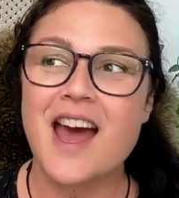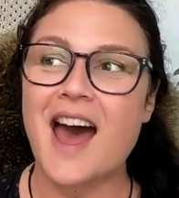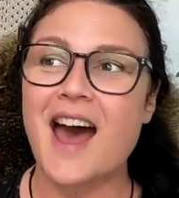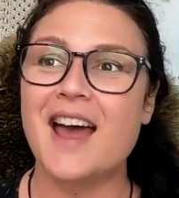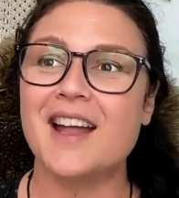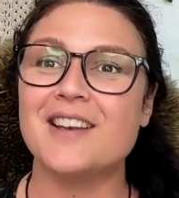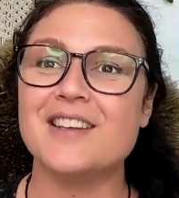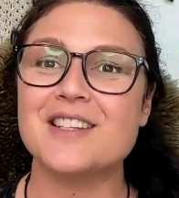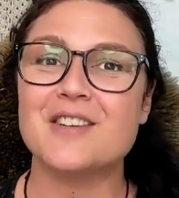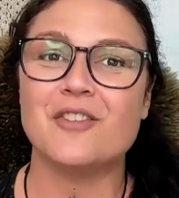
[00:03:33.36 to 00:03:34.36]

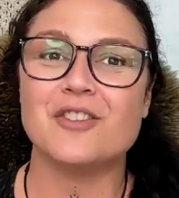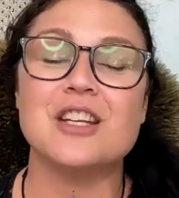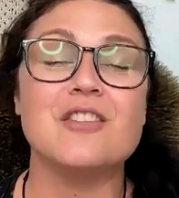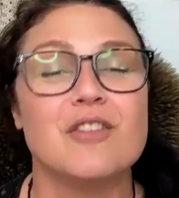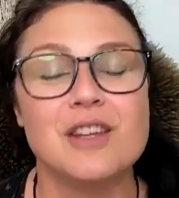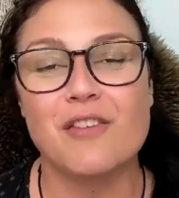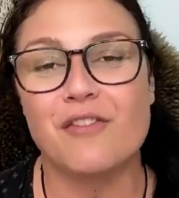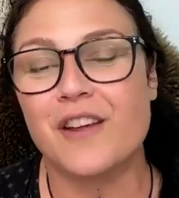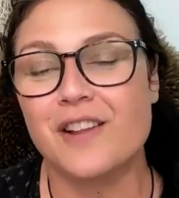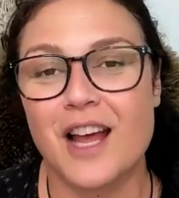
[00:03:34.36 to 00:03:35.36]
and didn't really
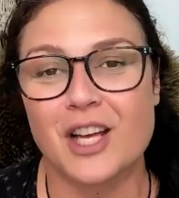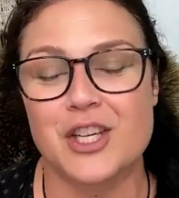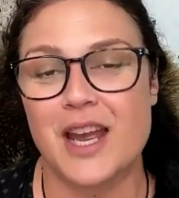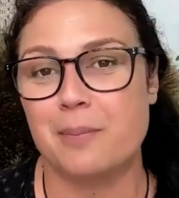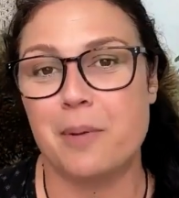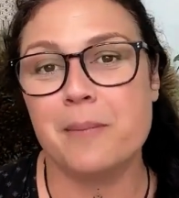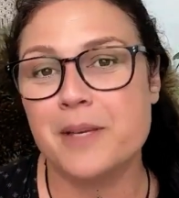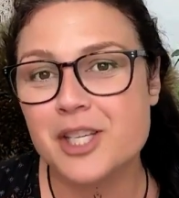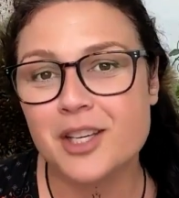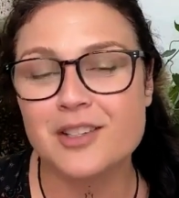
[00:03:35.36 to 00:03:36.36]
feel like she had
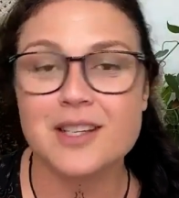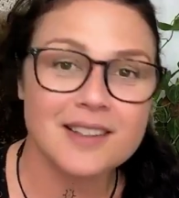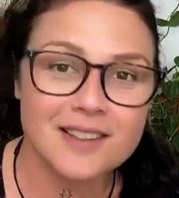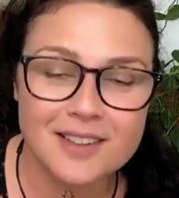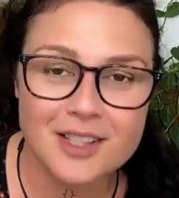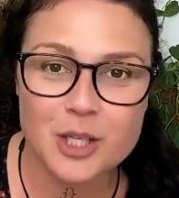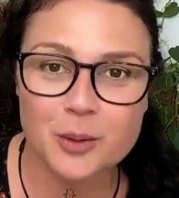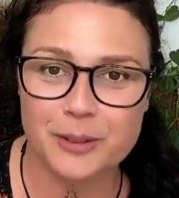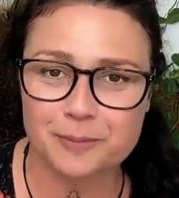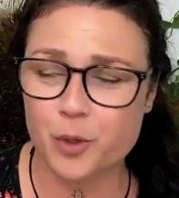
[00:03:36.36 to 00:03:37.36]
permission to listen to
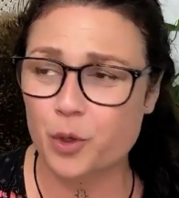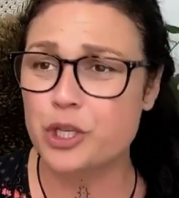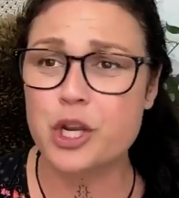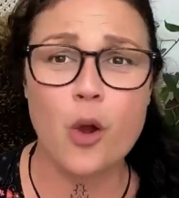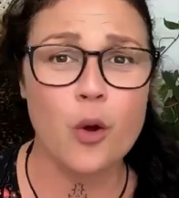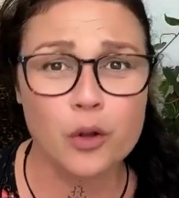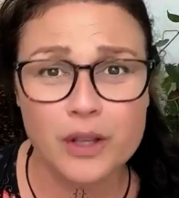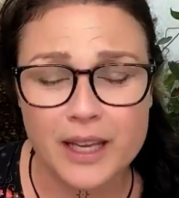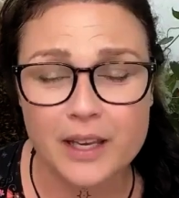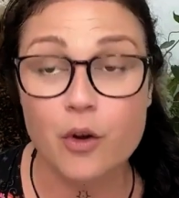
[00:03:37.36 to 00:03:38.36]
it or to go all
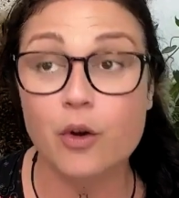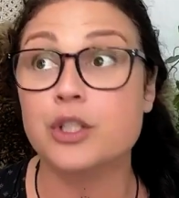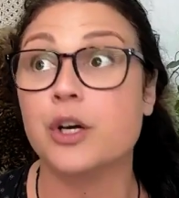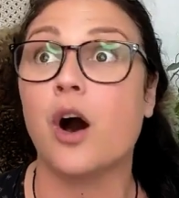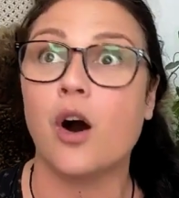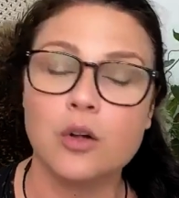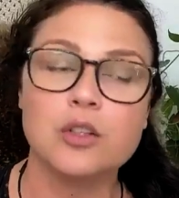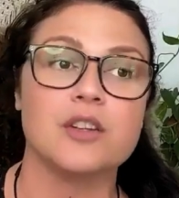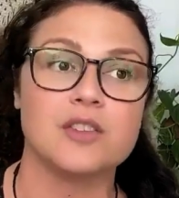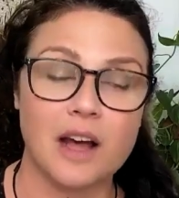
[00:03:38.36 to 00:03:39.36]
in or to hold
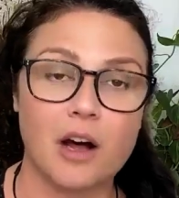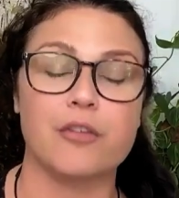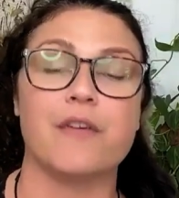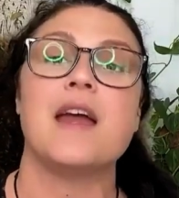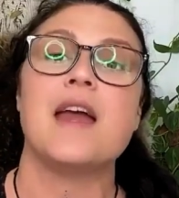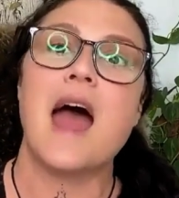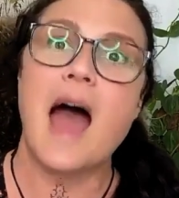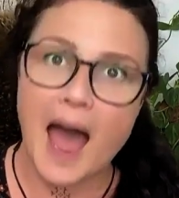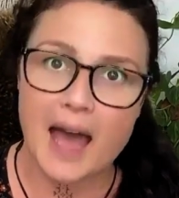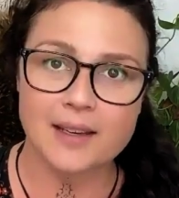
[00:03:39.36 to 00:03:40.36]
herself
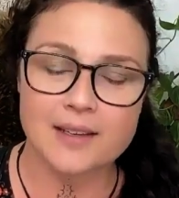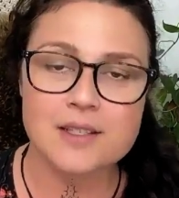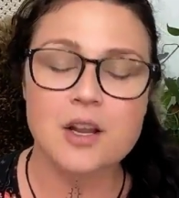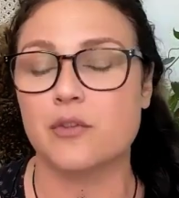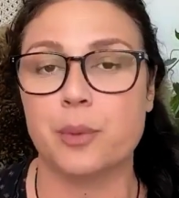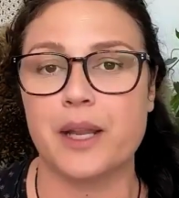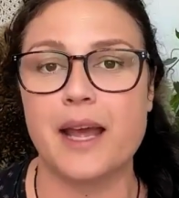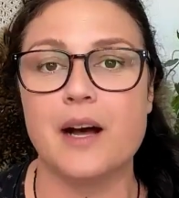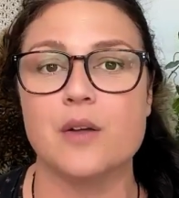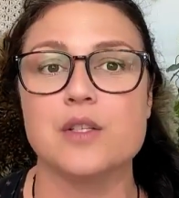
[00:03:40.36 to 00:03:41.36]
and everybody
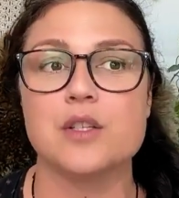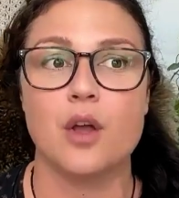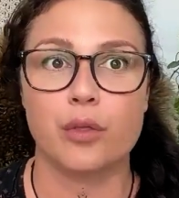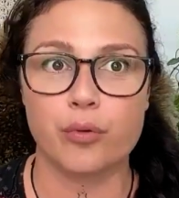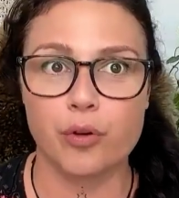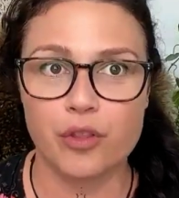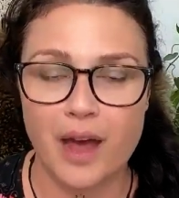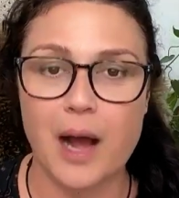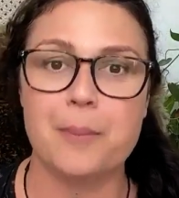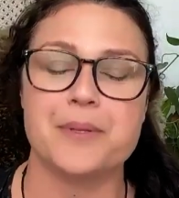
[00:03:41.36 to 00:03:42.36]
else through the
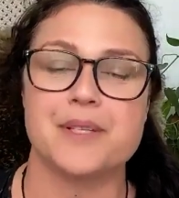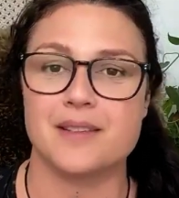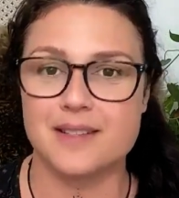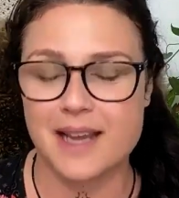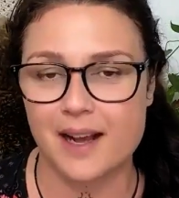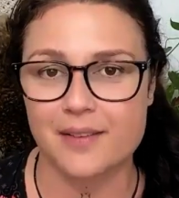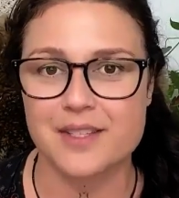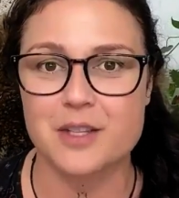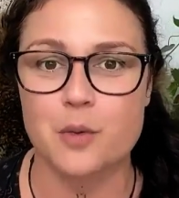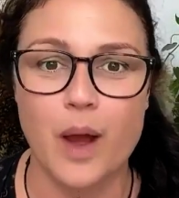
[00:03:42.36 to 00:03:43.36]
ups and the downs
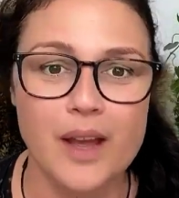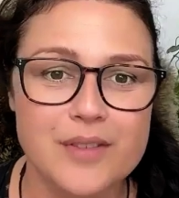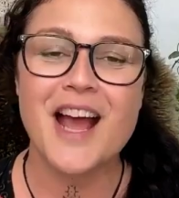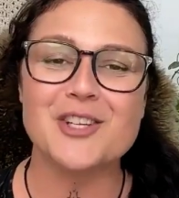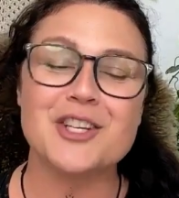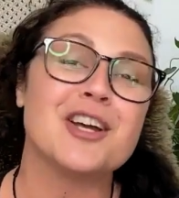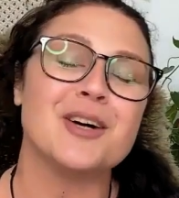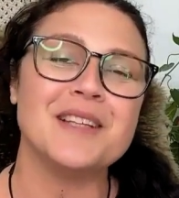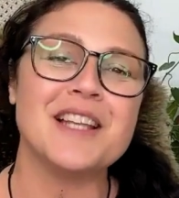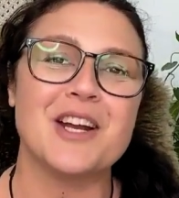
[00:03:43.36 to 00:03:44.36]
and the waves. And she
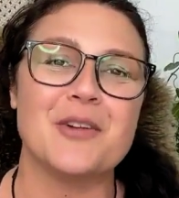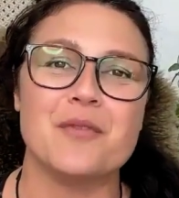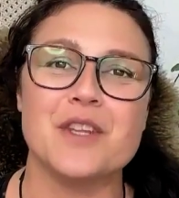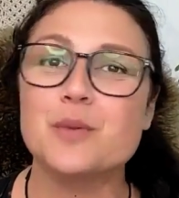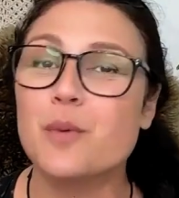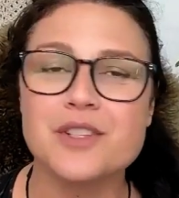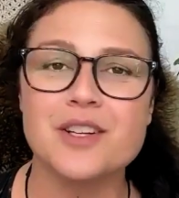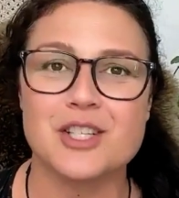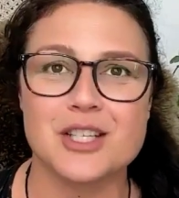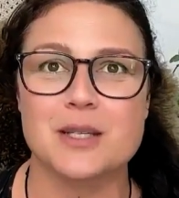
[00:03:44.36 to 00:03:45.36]
told me later, this
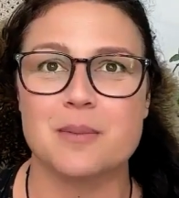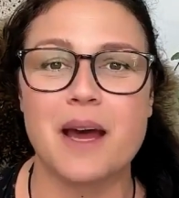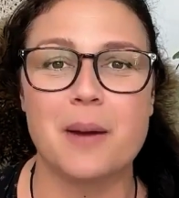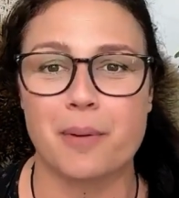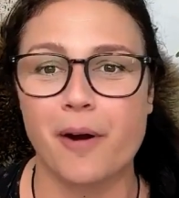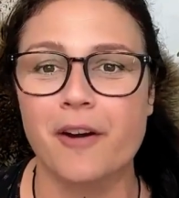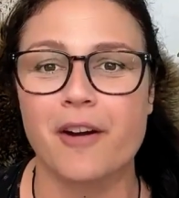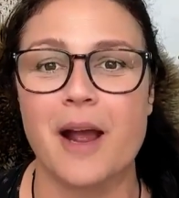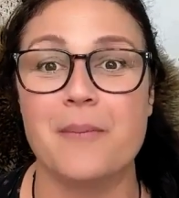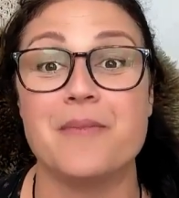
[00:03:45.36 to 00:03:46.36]
wasn't just about a
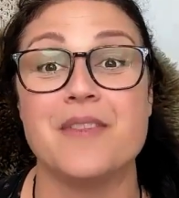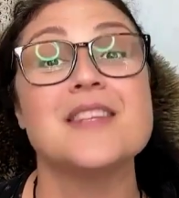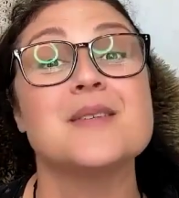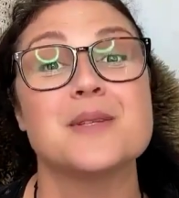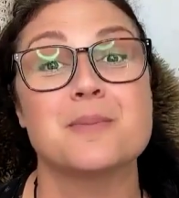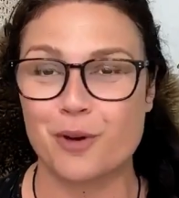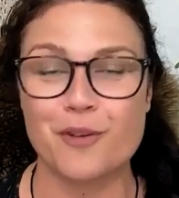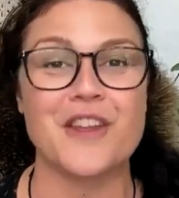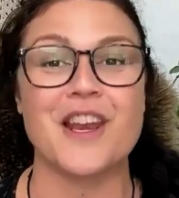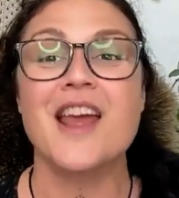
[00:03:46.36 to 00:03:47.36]
program. This was
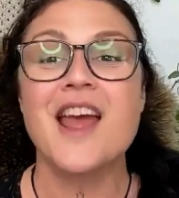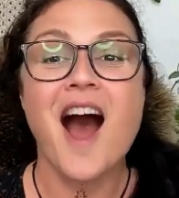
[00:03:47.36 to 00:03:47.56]
proof that